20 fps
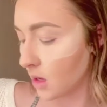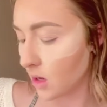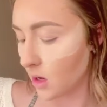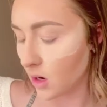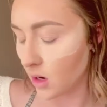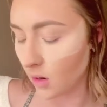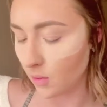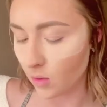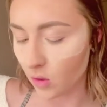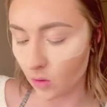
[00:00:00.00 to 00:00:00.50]

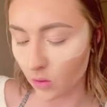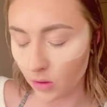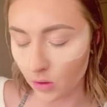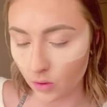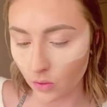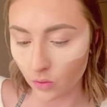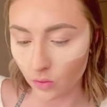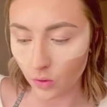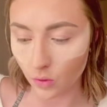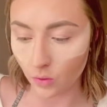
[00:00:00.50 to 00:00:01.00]
And I'm going
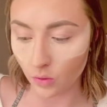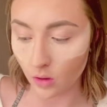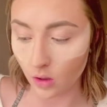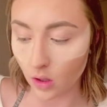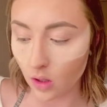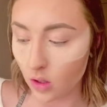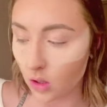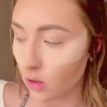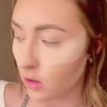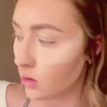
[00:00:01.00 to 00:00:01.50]
to do
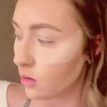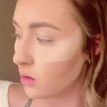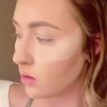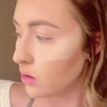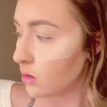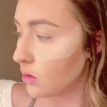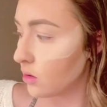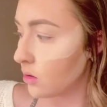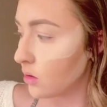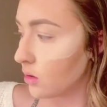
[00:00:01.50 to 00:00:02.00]

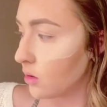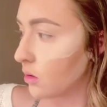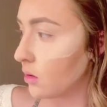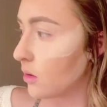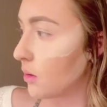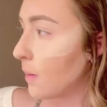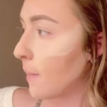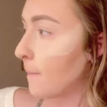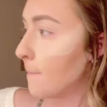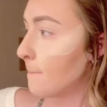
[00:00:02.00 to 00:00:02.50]
this
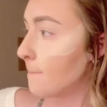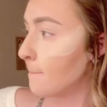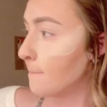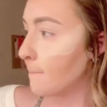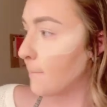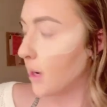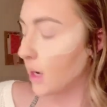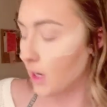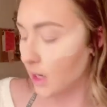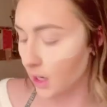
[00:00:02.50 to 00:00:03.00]

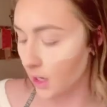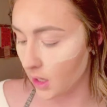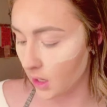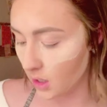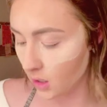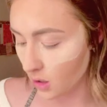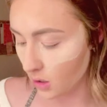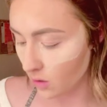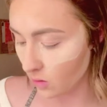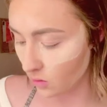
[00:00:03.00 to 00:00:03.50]
by
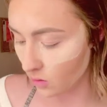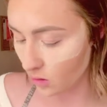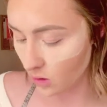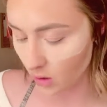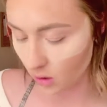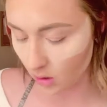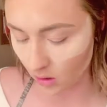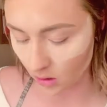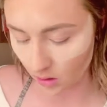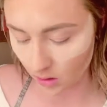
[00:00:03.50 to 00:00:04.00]

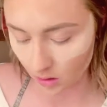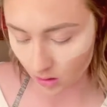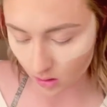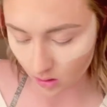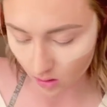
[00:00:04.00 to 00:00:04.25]
using